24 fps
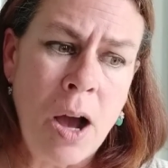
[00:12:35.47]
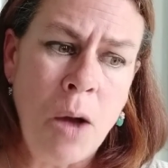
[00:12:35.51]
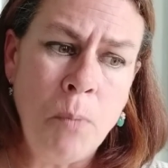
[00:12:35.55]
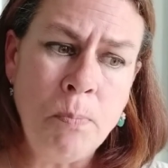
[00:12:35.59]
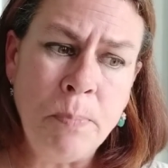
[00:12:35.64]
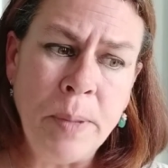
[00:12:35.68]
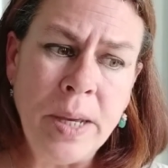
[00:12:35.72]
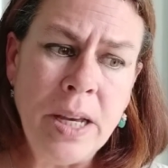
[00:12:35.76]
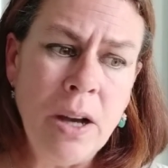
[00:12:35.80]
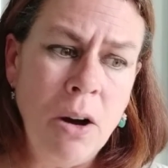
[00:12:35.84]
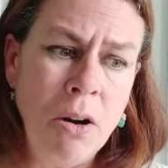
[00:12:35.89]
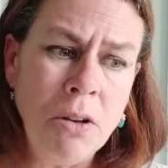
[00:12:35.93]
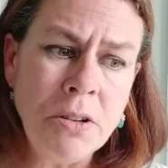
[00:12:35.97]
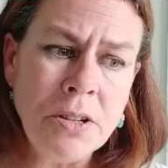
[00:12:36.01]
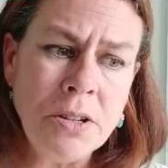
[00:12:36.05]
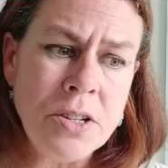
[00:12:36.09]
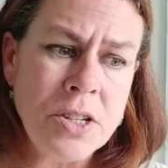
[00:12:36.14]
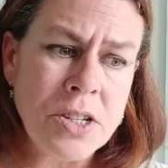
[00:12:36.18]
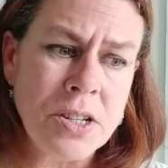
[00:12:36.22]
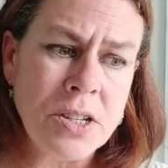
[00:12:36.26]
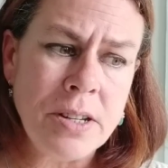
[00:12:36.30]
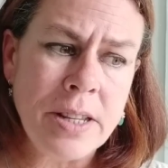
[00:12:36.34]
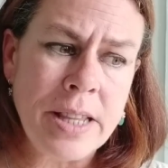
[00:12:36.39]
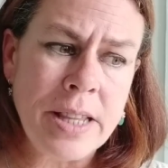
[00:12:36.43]
Beyond
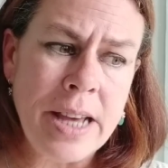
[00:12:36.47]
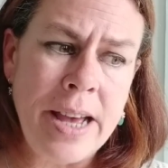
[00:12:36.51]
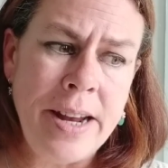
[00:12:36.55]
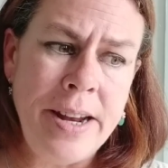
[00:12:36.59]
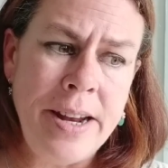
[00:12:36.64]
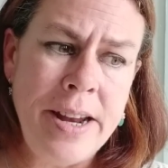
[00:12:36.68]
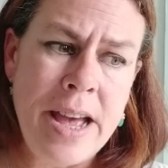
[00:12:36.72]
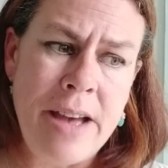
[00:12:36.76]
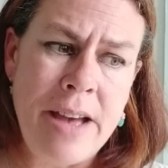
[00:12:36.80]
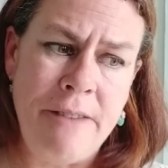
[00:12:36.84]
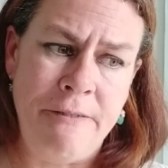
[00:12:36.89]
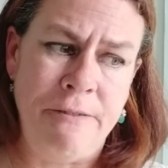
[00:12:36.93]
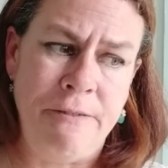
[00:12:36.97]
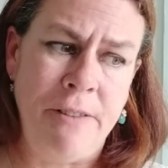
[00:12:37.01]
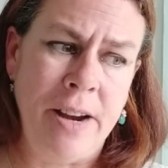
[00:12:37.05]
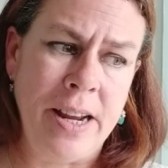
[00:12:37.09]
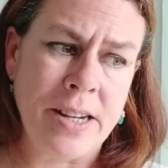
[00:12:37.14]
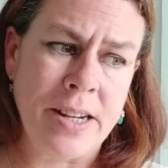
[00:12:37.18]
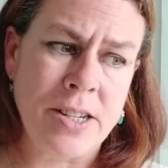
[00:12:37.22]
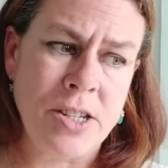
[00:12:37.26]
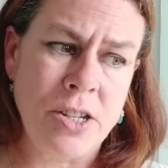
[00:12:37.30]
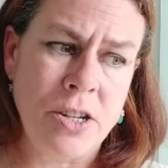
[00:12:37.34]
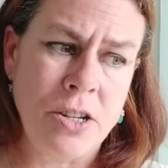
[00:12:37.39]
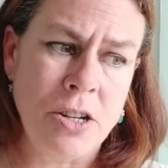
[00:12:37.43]
their
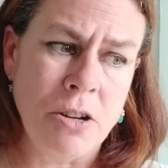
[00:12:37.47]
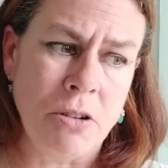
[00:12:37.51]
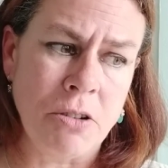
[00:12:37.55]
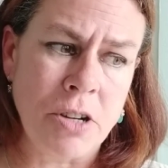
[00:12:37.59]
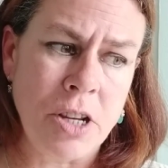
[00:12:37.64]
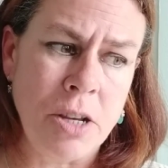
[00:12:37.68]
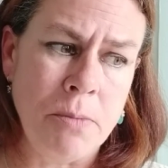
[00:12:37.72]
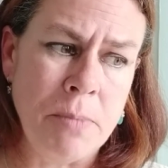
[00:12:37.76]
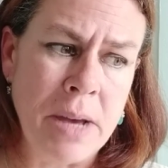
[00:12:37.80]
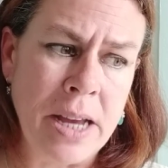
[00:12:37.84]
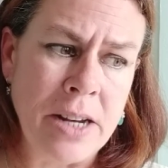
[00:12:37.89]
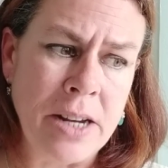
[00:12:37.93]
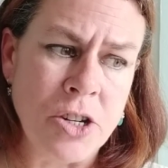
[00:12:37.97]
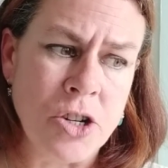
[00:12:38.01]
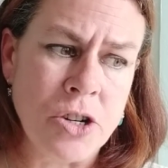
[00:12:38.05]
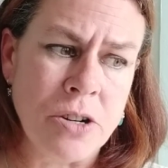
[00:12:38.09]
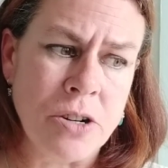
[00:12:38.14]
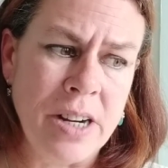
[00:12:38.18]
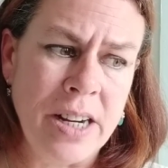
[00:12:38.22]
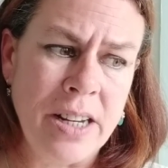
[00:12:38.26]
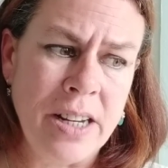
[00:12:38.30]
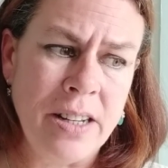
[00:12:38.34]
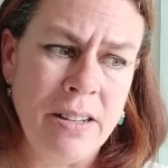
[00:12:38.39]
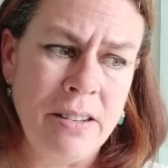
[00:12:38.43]
Netflix
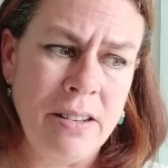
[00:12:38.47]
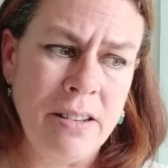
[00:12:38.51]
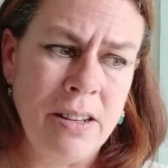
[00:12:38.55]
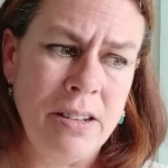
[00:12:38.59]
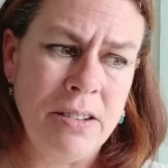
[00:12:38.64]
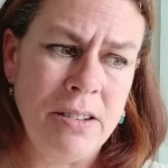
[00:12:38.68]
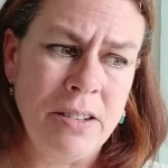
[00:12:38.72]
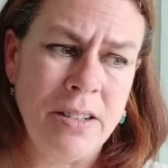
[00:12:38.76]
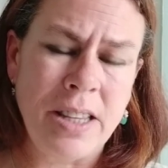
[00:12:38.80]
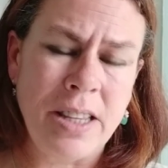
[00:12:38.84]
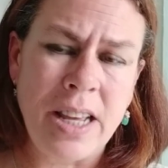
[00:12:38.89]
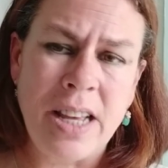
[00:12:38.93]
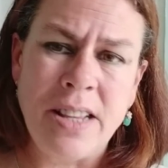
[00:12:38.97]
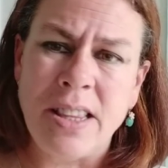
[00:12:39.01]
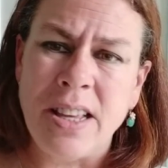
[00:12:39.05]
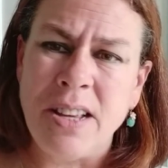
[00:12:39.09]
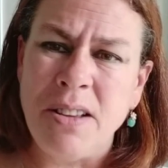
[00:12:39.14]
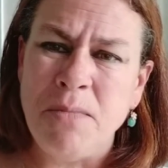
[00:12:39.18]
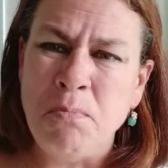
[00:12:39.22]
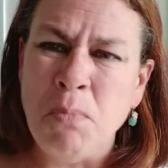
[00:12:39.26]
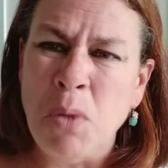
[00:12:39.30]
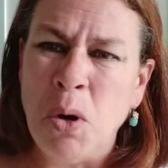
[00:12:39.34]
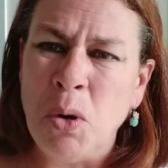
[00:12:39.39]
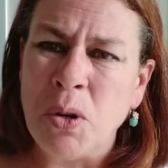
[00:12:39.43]
documentary, that
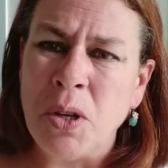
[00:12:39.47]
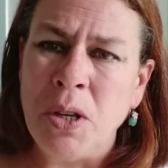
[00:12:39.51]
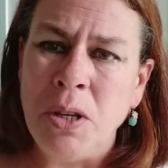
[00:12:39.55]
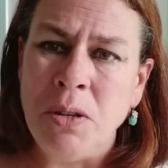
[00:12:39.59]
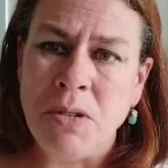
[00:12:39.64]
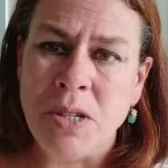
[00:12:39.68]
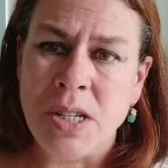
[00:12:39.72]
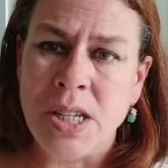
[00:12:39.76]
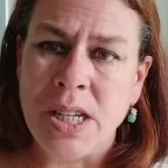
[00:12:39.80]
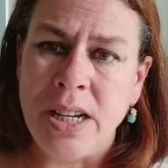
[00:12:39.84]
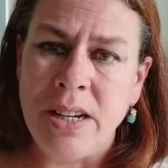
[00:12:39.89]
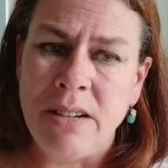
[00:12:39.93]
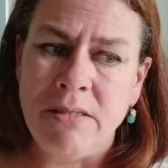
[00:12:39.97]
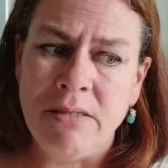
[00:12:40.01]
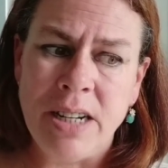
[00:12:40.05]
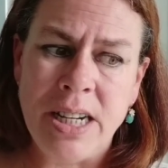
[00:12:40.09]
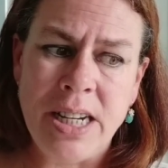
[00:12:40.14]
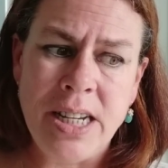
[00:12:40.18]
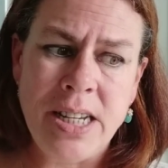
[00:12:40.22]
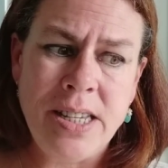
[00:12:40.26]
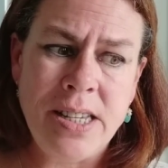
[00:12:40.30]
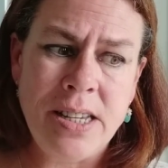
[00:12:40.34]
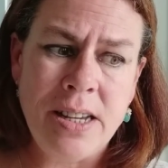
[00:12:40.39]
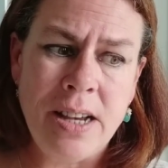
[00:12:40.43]

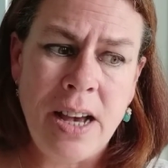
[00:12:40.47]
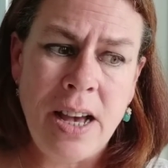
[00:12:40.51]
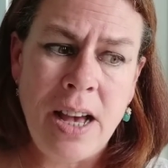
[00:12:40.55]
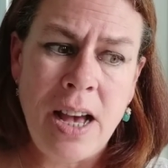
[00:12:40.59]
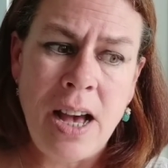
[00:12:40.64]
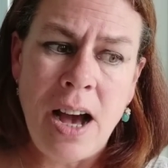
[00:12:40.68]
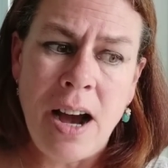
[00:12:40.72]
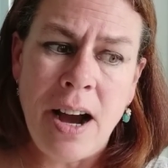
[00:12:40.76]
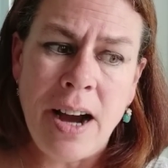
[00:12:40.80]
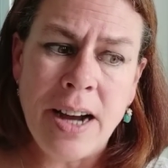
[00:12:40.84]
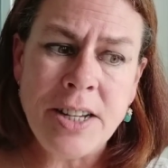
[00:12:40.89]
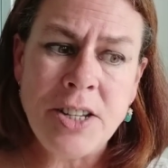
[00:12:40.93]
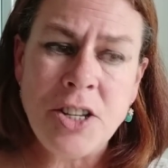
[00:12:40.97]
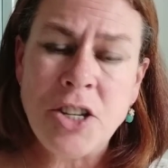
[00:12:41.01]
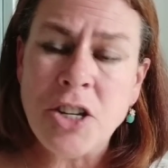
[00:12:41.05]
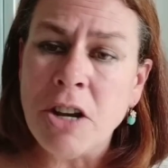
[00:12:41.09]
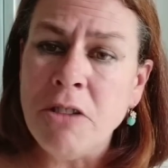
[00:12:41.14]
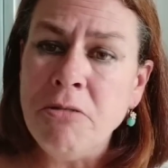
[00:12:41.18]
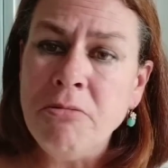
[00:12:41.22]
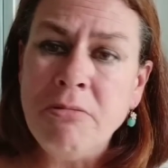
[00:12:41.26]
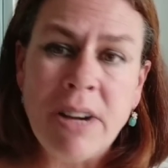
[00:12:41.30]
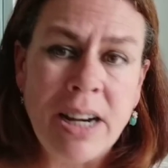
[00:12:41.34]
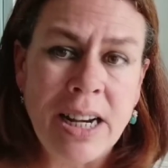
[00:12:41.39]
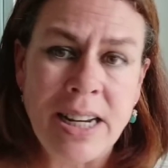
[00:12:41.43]
mocu-series, I
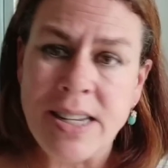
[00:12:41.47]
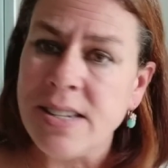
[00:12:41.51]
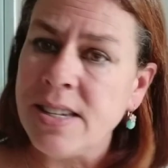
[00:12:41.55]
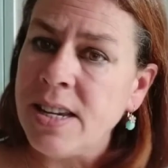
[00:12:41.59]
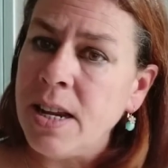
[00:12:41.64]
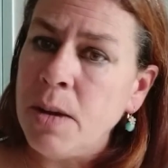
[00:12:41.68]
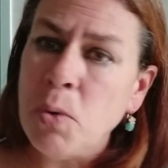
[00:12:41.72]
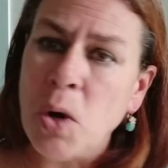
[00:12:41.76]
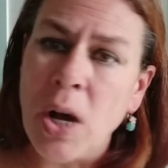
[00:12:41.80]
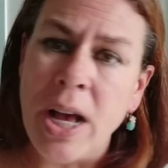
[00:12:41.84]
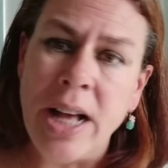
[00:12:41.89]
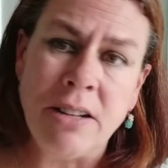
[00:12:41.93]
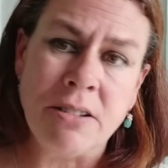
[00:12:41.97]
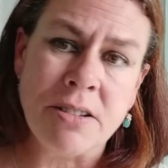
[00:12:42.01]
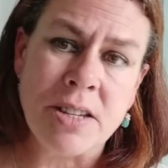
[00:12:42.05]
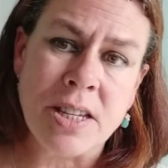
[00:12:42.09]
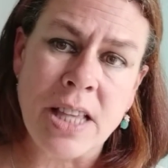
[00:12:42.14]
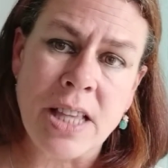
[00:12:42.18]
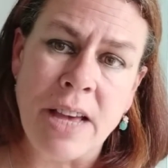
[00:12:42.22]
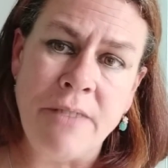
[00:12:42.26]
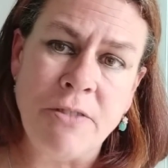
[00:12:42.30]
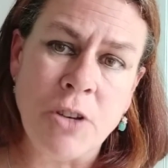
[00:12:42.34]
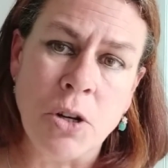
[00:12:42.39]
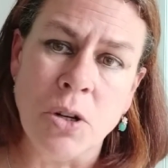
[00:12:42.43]
don't really see what else
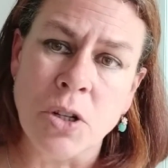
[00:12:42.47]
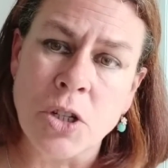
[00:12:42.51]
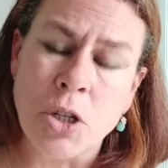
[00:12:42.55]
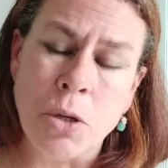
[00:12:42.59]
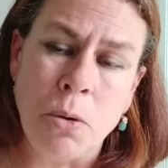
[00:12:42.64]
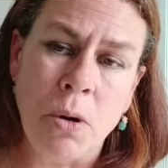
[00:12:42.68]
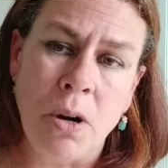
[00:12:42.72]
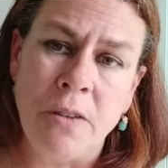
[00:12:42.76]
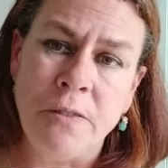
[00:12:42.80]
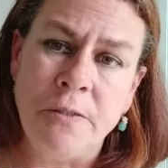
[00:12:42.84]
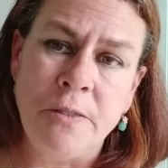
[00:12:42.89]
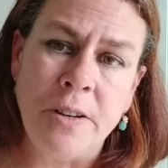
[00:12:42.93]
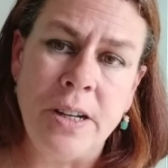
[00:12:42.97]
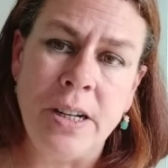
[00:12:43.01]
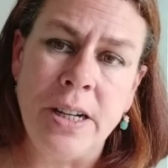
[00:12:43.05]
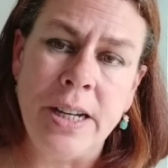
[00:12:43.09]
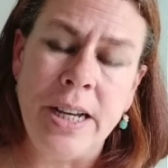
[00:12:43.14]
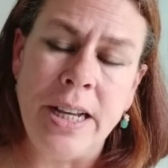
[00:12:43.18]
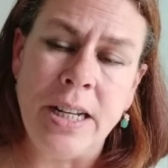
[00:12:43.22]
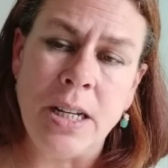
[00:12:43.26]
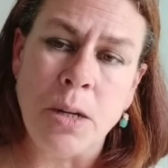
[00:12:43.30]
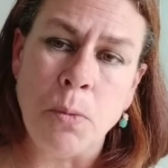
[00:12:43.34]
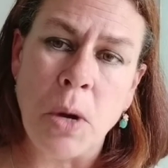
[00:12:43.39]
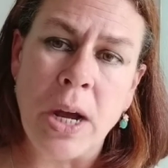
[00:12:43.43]
they've got to offer
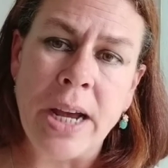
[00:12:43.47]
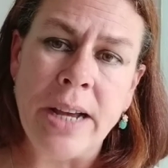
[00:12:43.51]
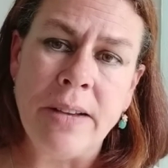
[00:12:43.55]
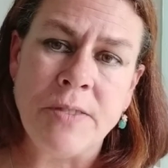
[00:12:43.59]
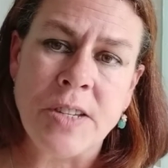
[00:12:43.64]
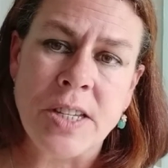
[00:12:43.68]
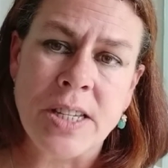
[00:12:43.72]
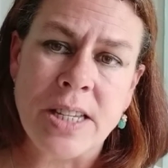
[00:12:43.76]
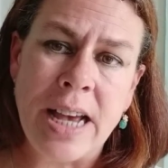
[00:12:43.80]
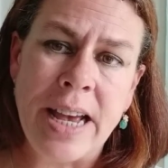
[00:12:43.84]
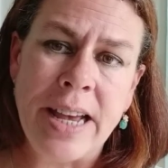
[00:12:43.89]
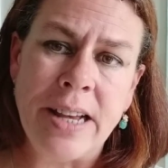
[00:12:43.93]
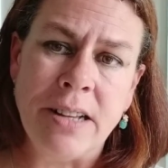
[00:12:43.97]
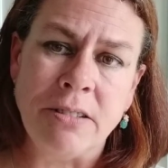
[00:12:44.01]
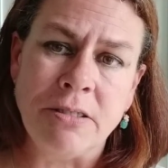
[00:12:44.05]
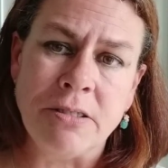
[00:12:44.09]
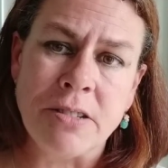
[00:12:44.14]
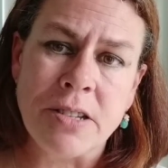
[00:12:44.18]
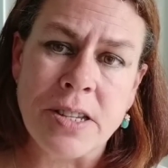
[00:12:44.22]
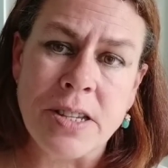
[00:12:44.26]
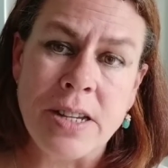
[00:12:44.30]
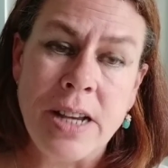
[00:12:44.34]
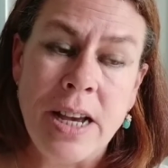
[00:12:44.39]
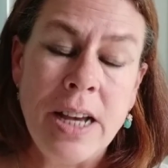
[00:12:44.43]
in the way of
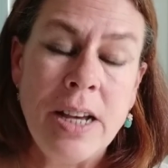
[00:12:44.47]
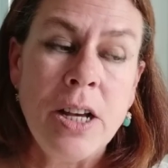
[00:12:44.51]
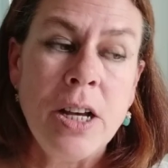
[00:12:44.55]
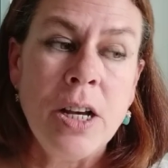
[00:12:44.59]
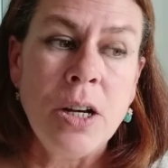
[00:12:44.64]
sales.